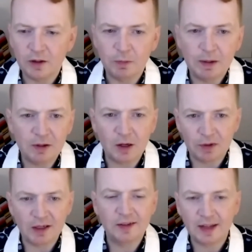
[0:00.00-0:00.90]
people come
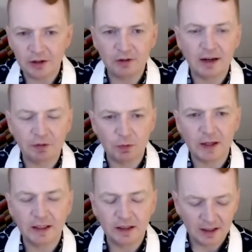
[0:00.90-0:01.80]
to the centre every
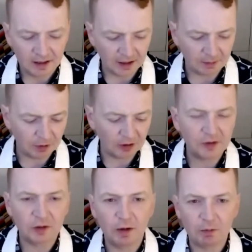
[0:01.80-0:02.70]
week in
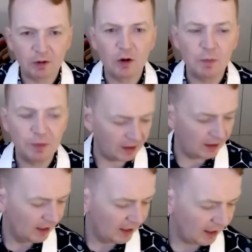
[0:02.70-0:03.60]
person when we're open,
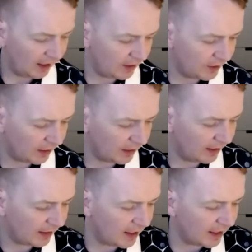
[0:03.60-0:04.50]
and
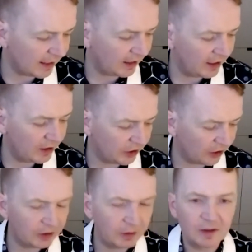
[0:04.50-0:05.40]
they kind of get in
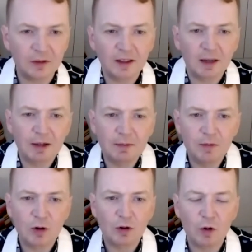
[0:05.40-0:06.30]
touch with something a bit
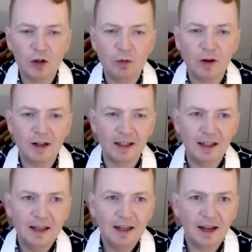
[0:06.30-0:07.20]
more worthwhile,
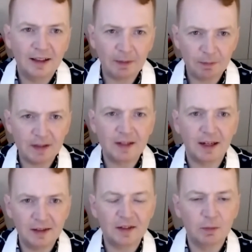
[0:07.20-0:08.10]
and that
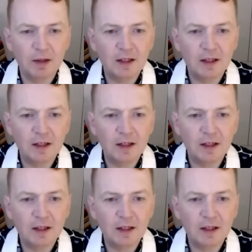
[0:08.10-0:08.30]
maintains them.